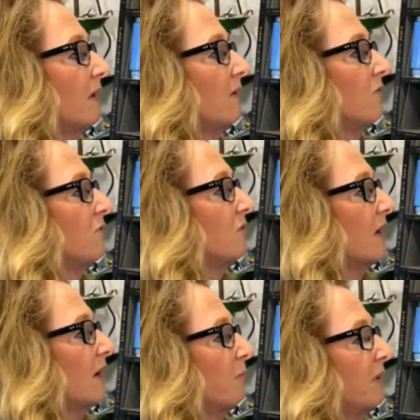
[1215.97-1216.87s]
You're just
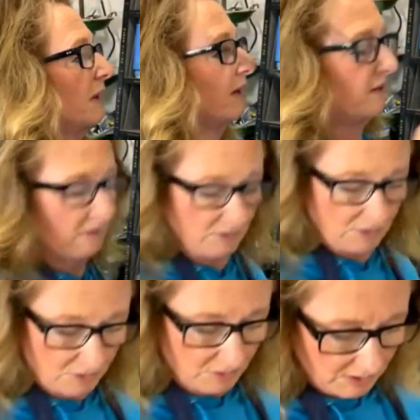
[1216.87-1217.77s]
kind of playing,
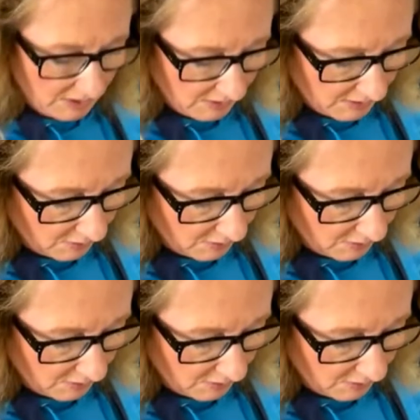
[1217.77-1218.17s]
trying to get